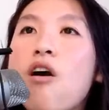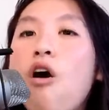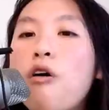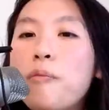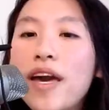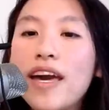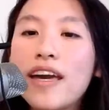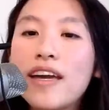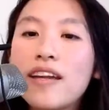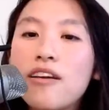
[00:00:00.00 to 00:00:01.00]
all
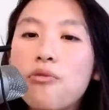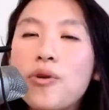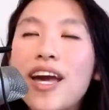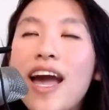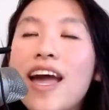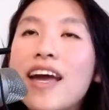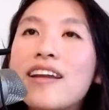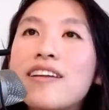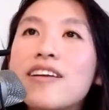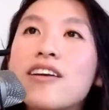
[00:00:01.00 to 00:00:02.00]
pain, we
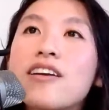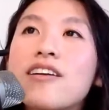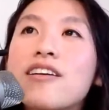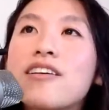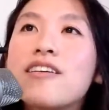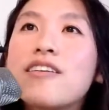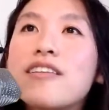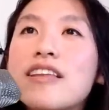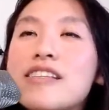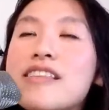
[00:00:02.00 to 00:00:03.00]
hand
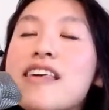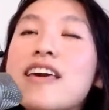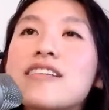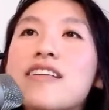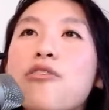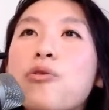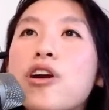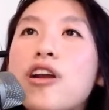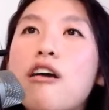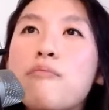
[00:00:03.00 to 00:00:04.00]
these things that
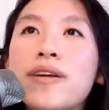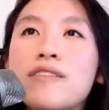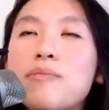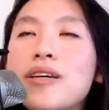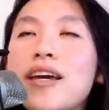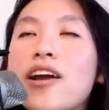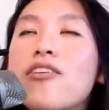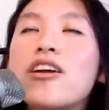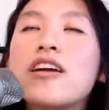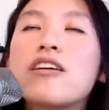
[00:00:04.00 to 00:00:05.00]
we're not meant to be
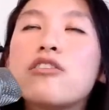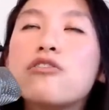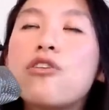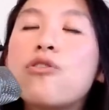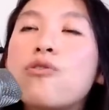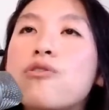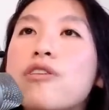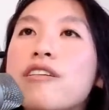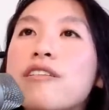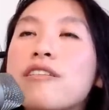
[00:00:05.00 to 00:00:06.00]
carrying
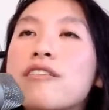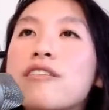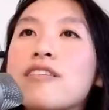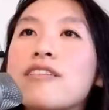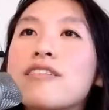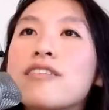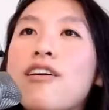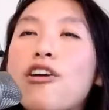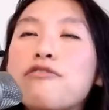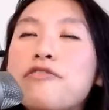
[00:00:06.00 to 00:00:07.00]
alone,
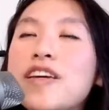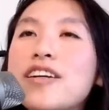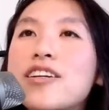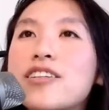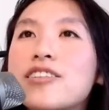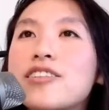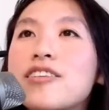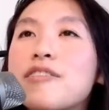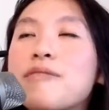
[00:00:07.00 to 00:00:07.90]
our fears,